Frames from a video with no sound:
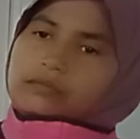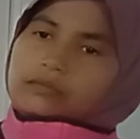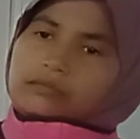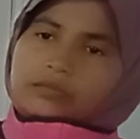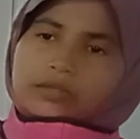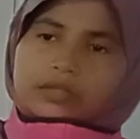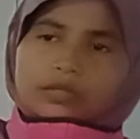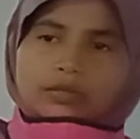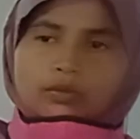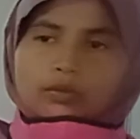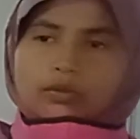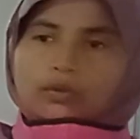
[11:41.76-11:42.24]

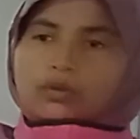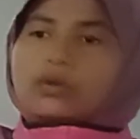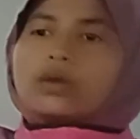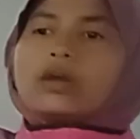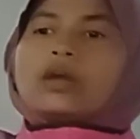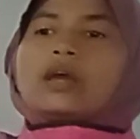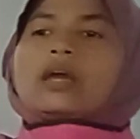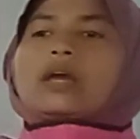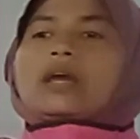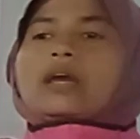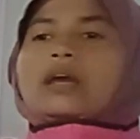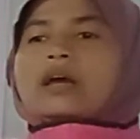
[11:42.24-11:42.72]
We know,
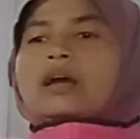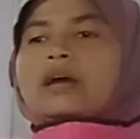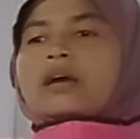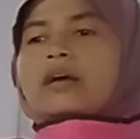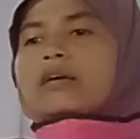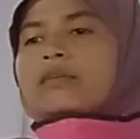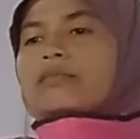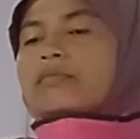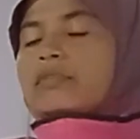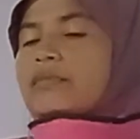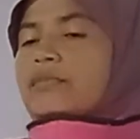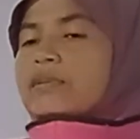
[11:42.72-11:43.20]

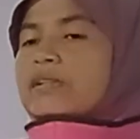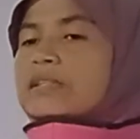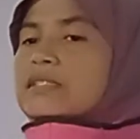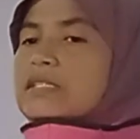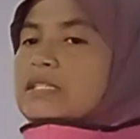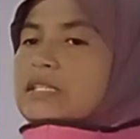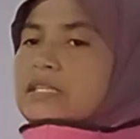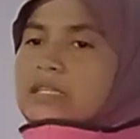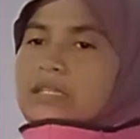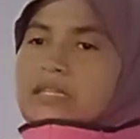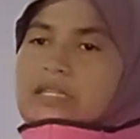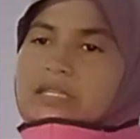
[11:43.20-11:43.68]
we will
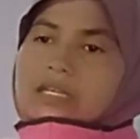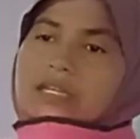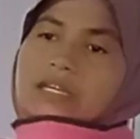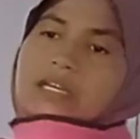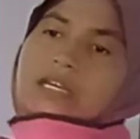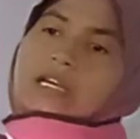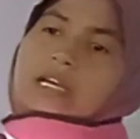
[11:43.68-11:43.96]
see the